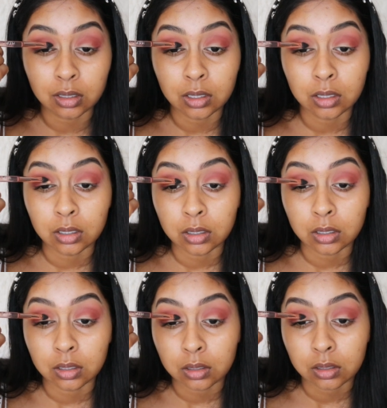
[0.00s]

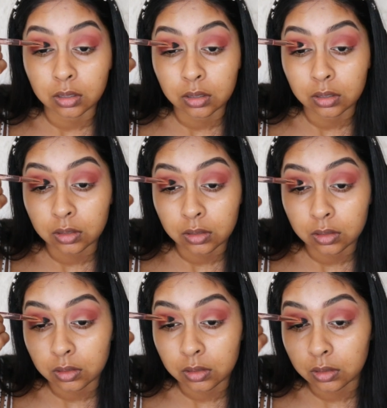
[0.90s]

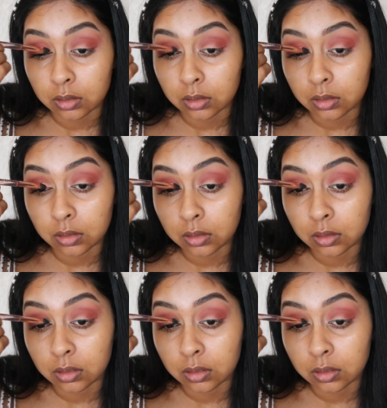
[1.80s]
Nobody speaks.